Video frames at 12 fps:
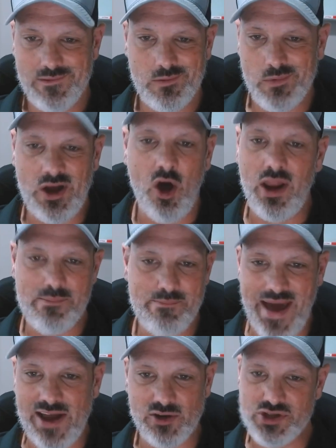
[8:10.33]
we call it
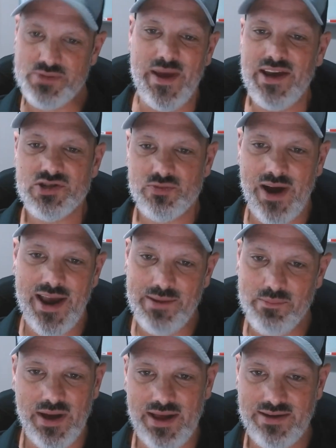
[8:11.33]
battle space,
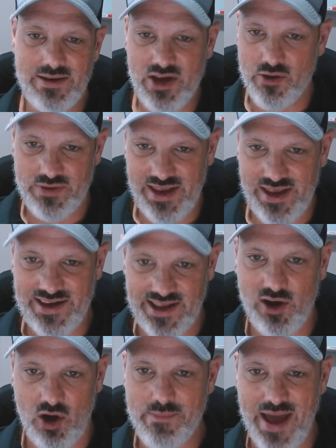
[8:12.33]
right? But
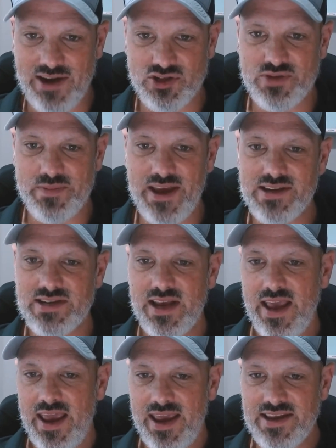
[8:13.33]
in our battle space,
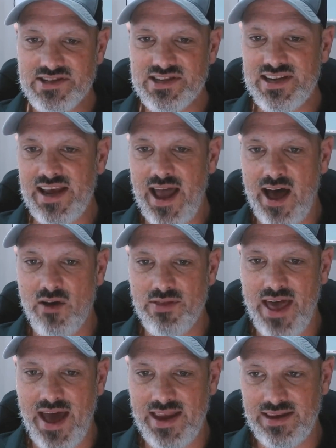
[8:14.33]
and see how
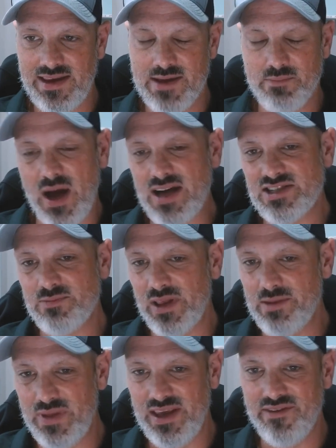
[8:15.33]
that can
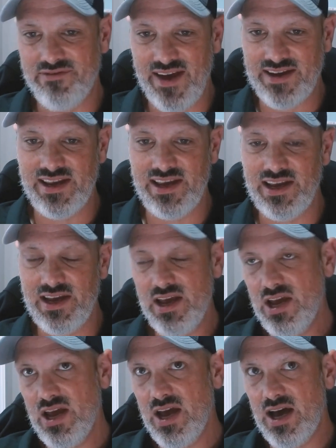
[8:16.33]
possibly be affecting
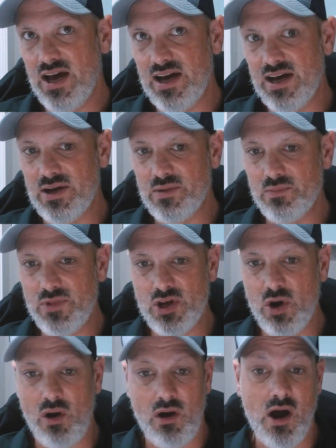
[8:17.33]

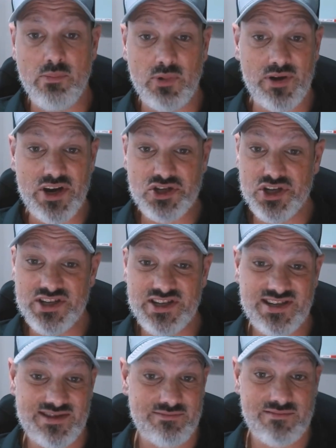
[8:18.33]
our
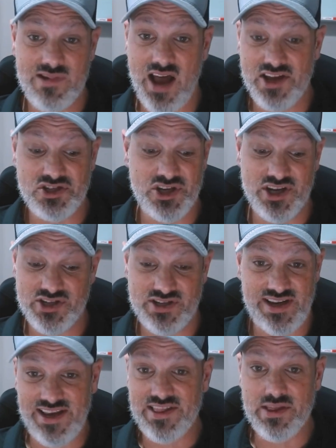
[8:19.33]
operations, not just
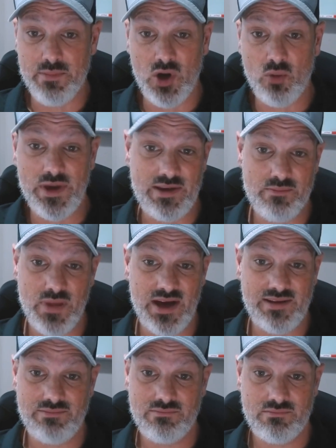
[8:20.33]
in the moment,
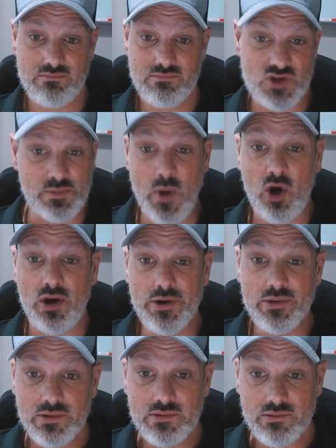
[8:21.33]
but tomorrow,
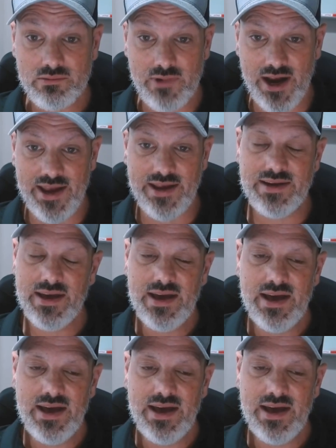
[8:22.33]
right?